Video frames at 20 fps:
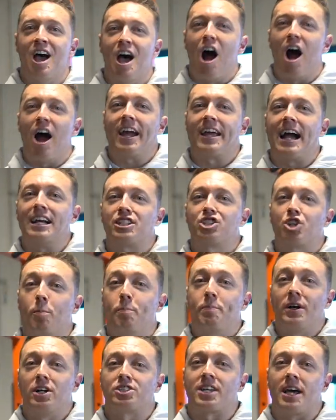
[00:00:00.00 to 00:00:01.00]
All right, guys,
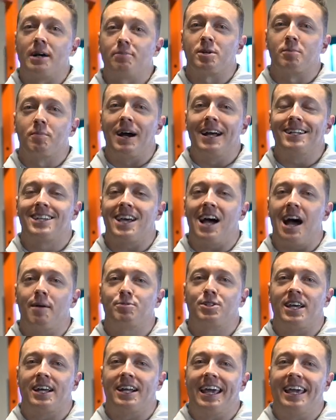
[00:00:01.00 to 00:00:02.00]
so built up to my
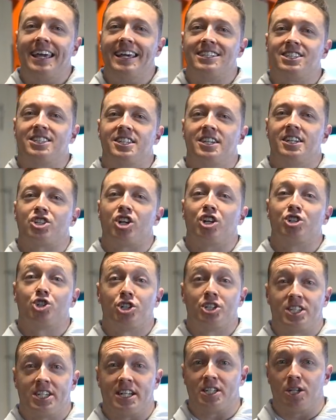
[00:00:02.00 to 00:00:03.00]
top set, I hit
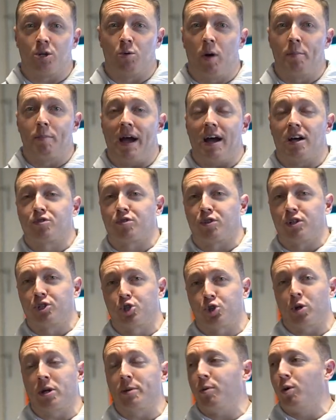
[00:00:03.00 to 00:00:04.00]
661 pounds for a
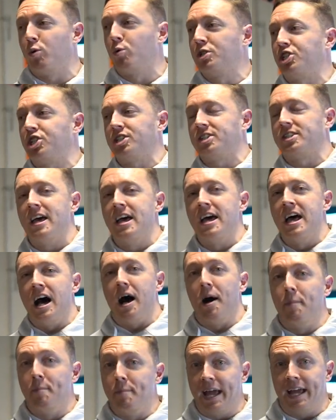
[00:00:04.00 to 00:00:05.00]
triple, which is
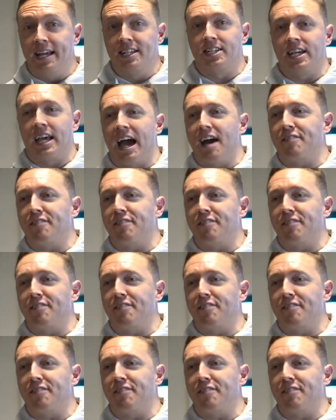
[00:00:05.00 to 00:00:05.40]
amazing.